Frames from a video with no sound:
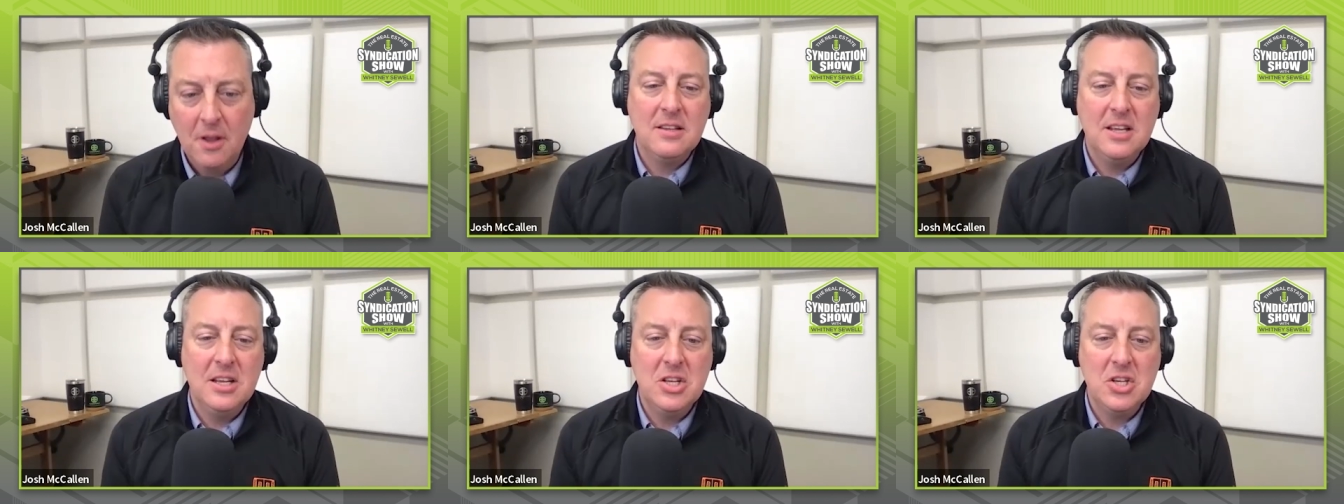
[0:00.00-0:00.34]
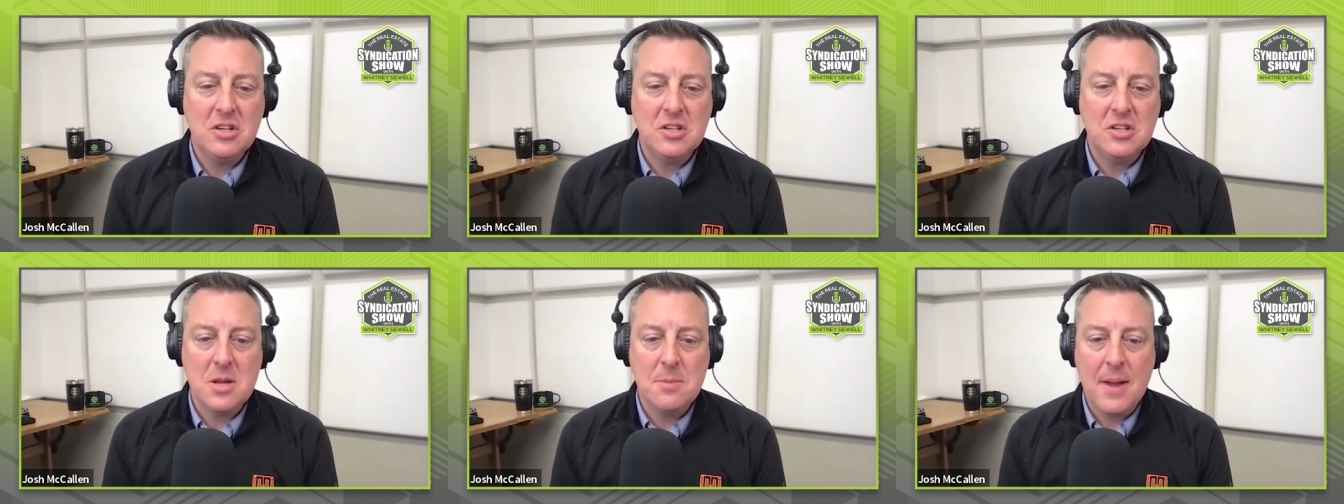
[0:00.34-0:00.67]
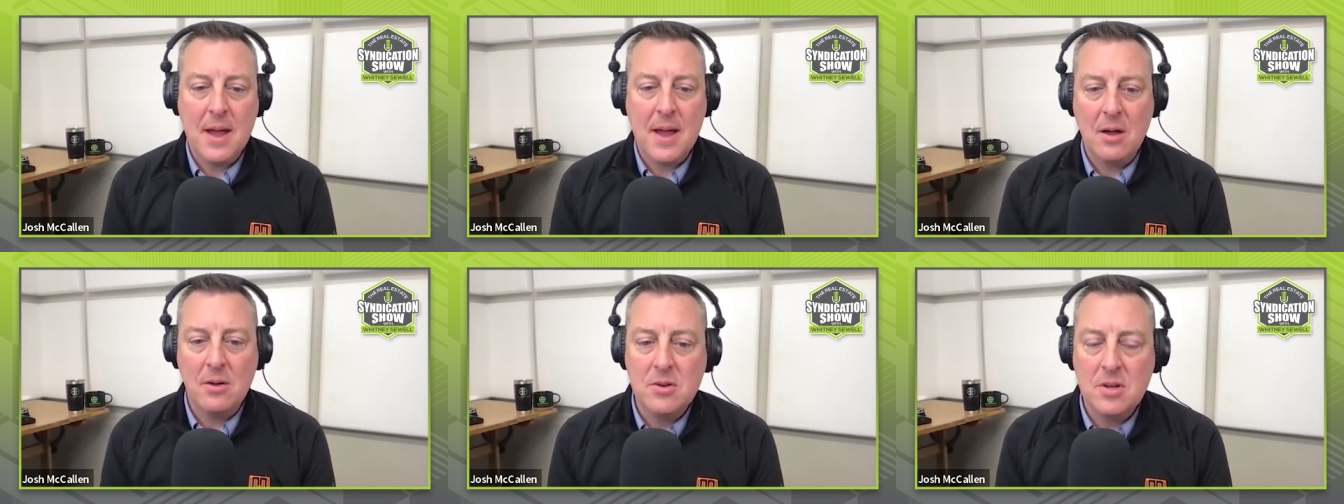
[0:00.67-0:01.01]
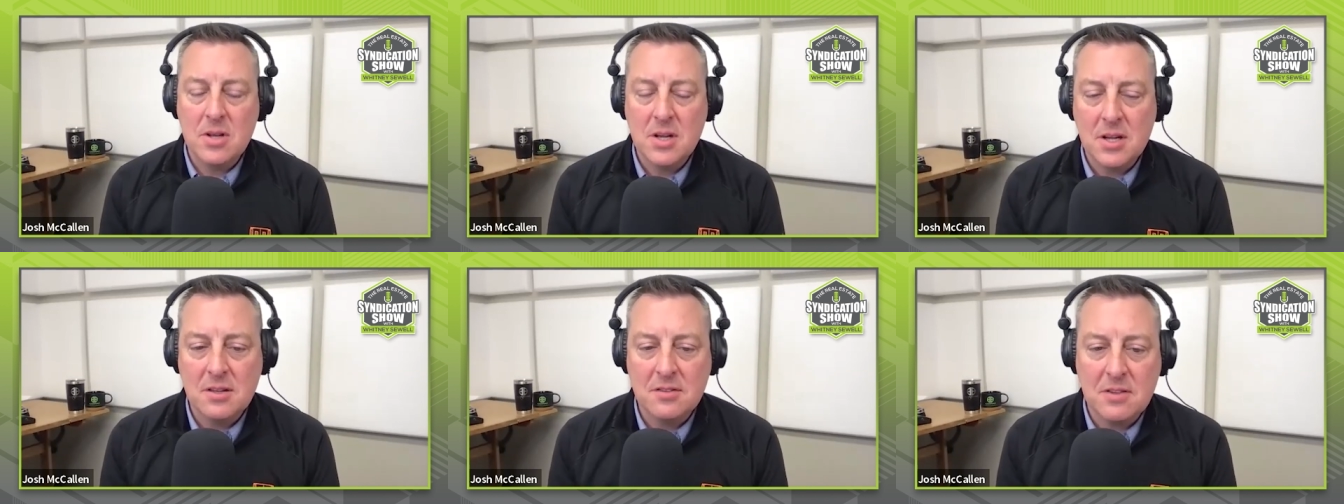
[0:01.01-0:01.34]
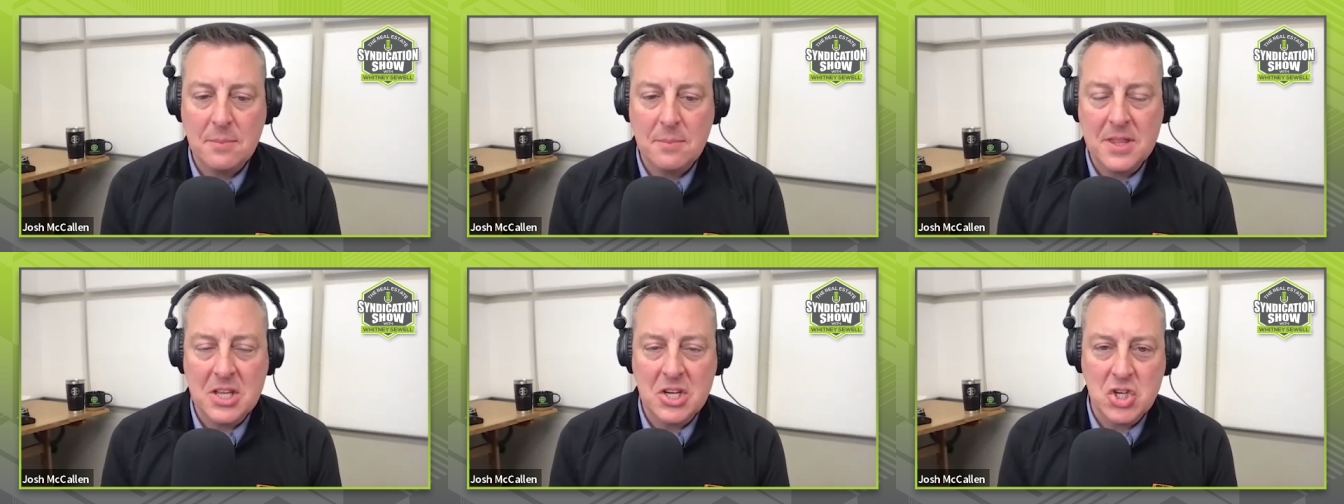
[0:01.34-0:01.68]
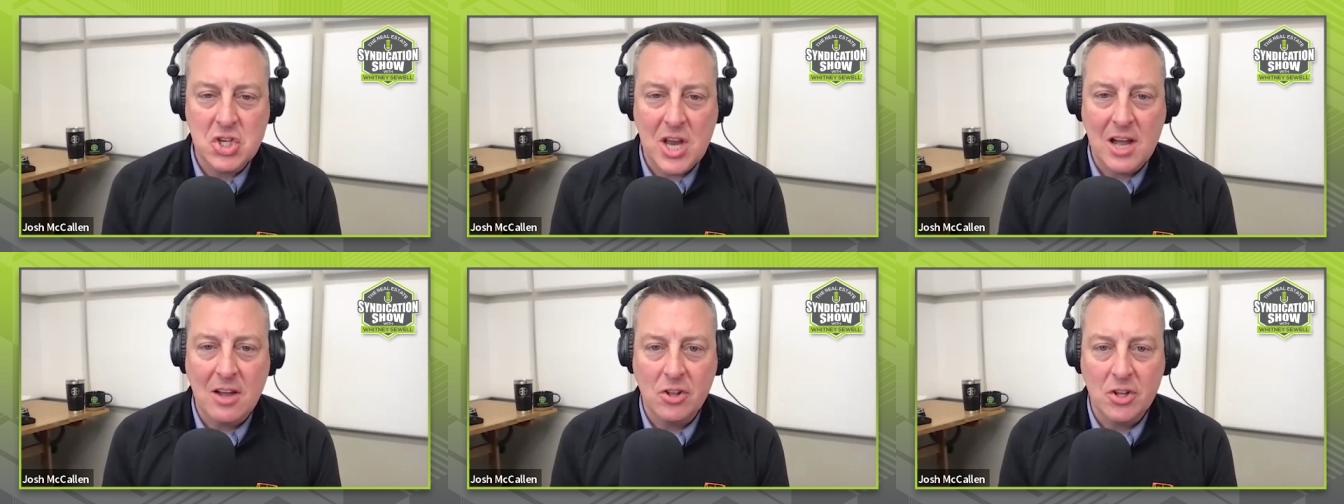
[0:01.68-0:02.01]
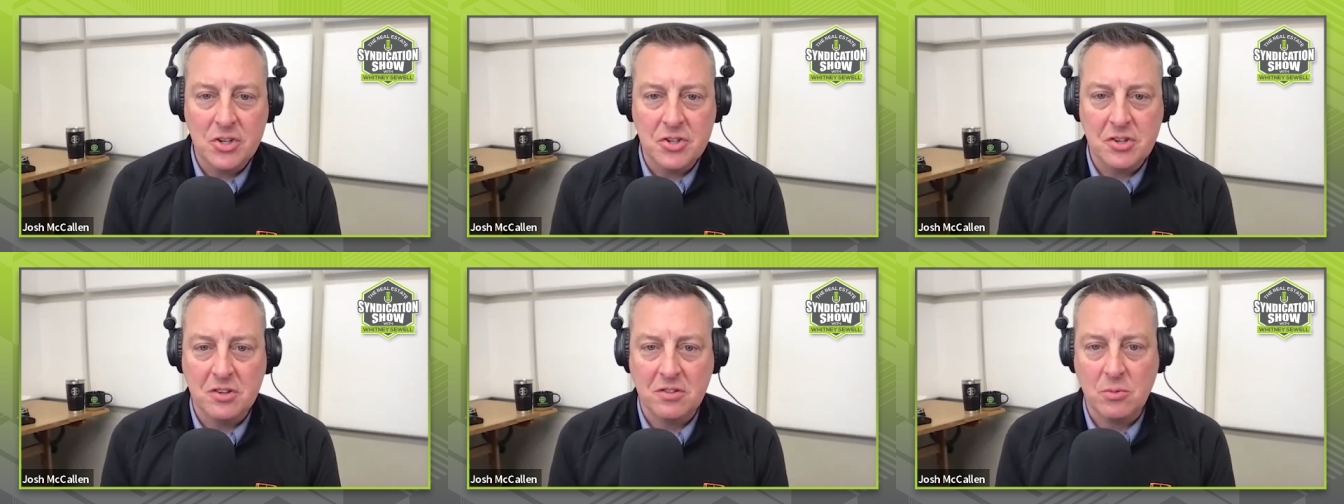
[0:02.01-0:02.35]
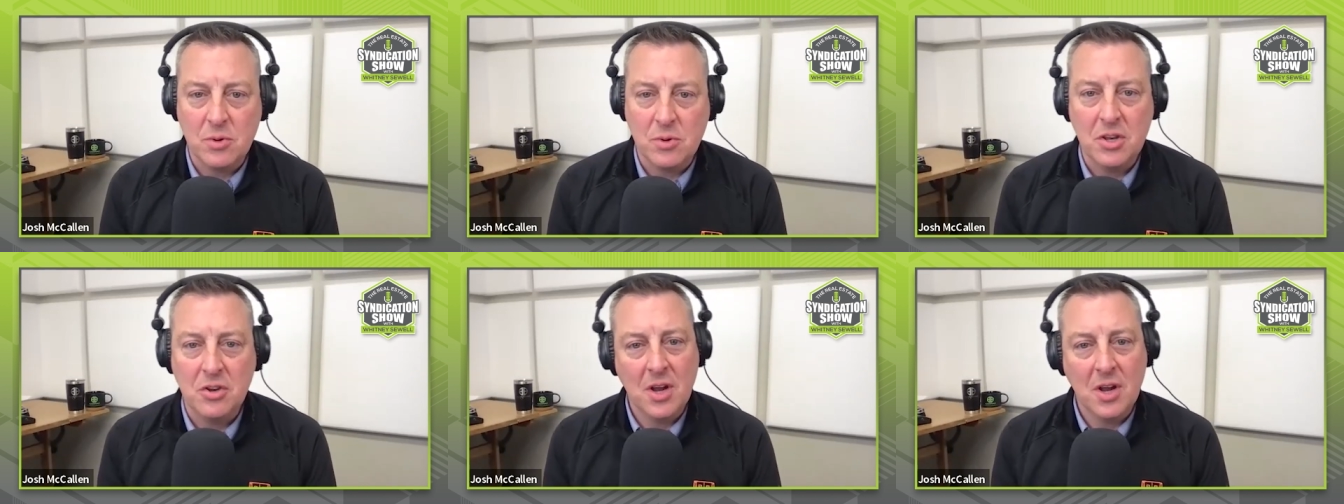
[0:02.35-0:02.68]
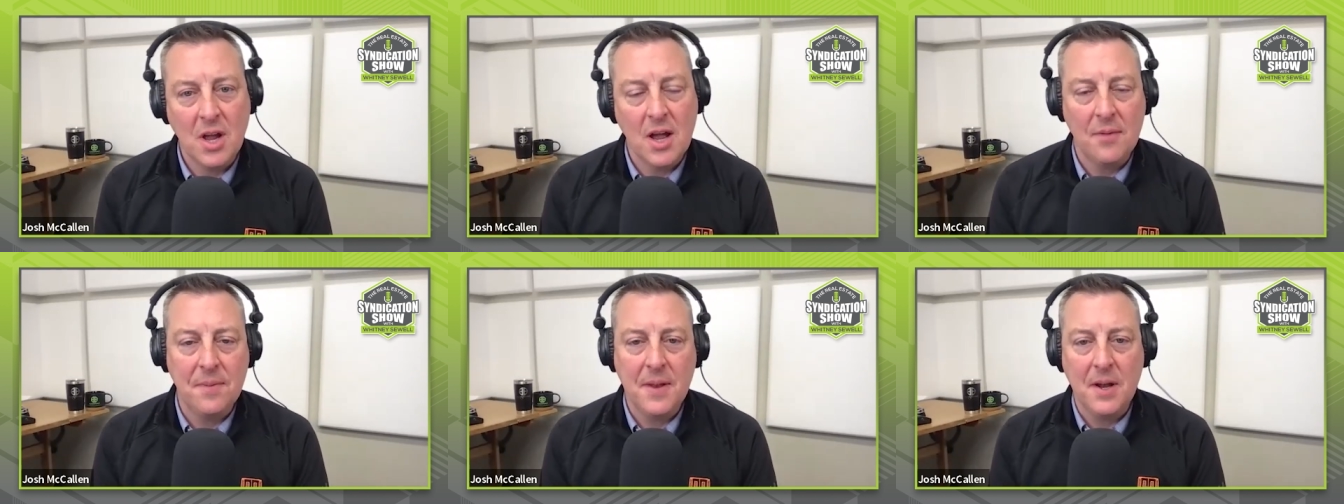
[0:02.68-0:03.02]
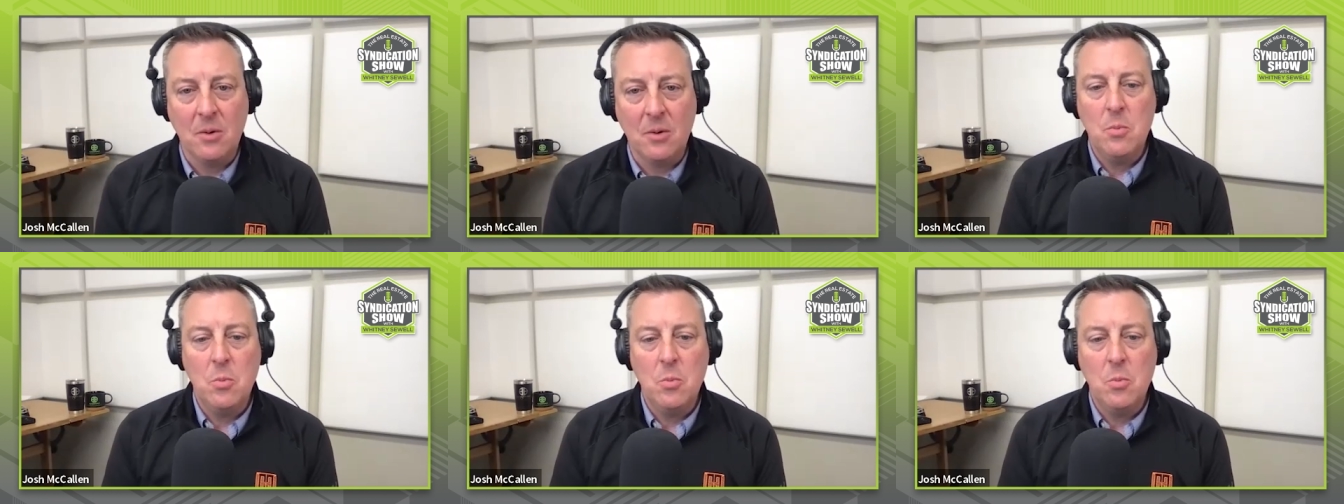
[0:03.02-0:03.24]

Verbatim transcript: Teach us about uh, some of the challenges when you got there.